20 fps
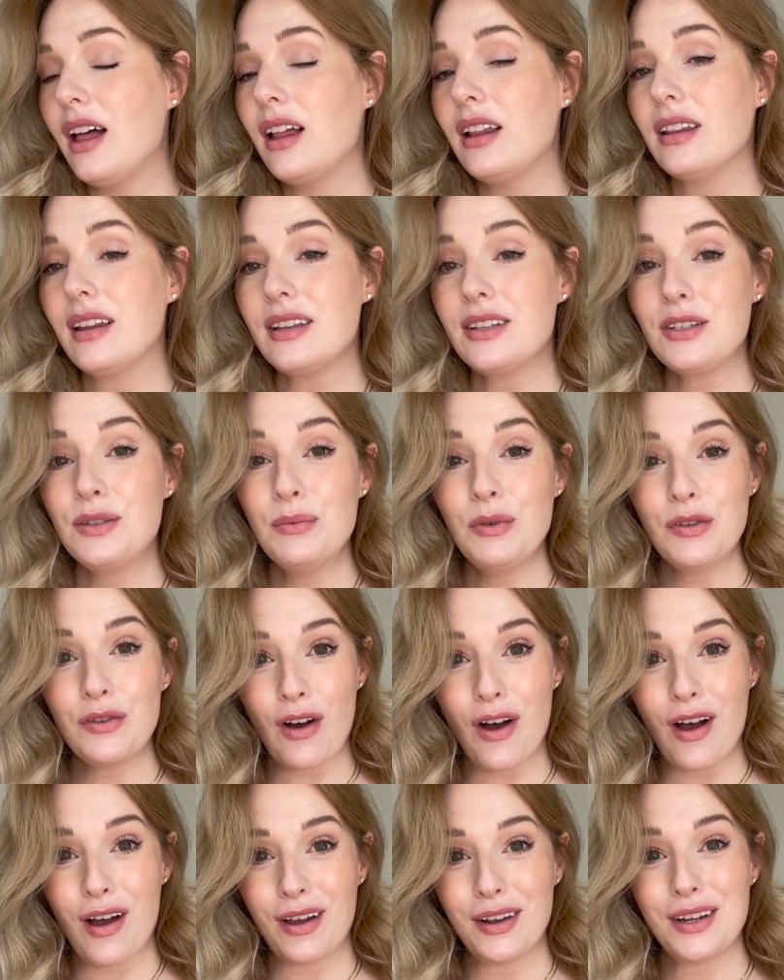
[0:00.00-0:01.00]
let's move
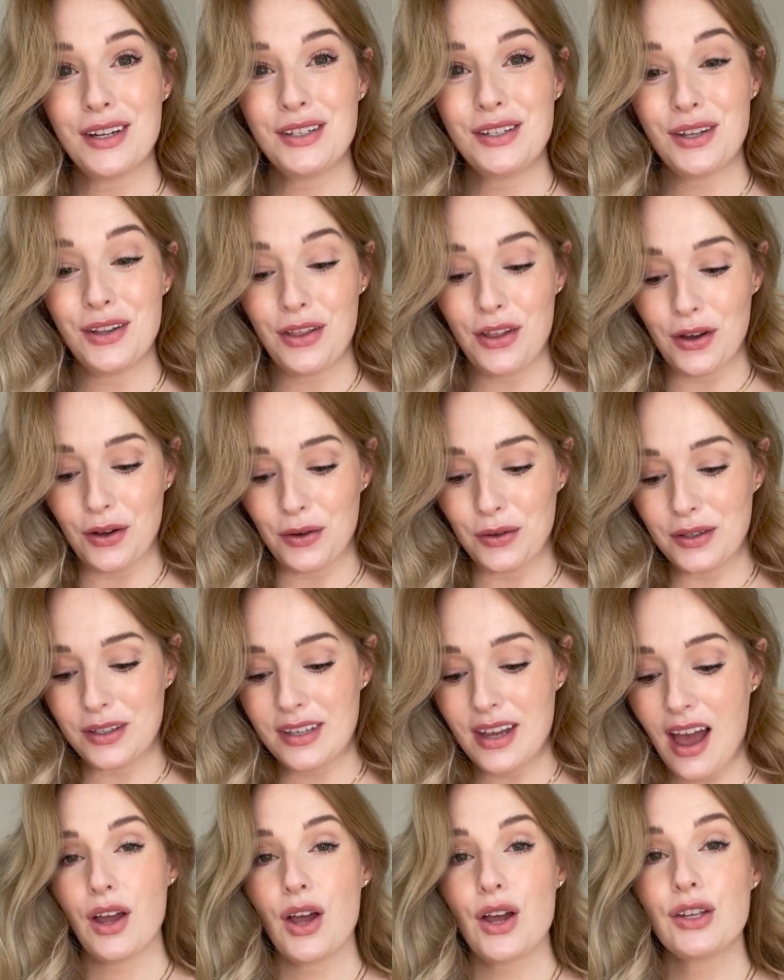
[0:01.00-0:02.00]
on to those.
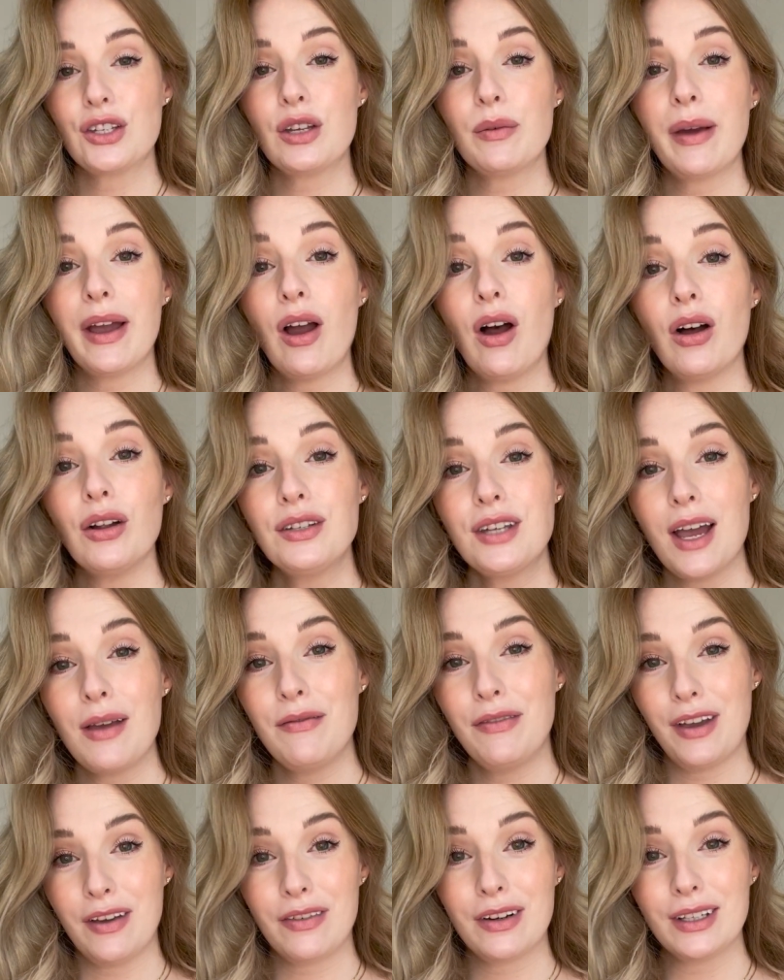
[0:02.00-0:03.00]
So my all-time
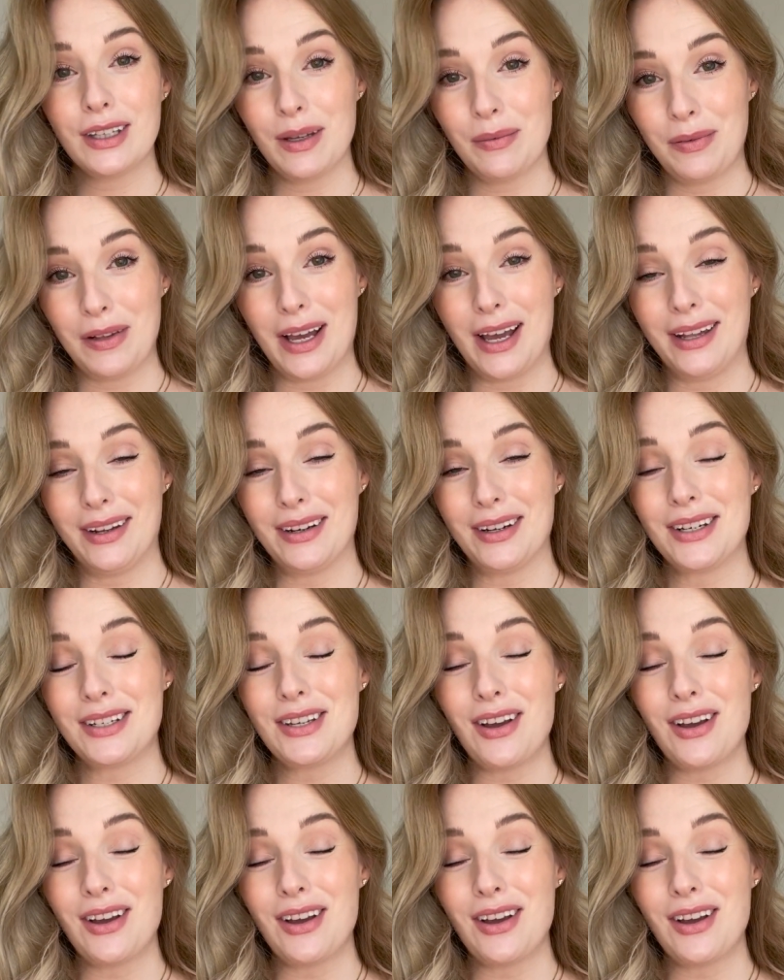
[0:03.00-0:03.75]
favorite lip liners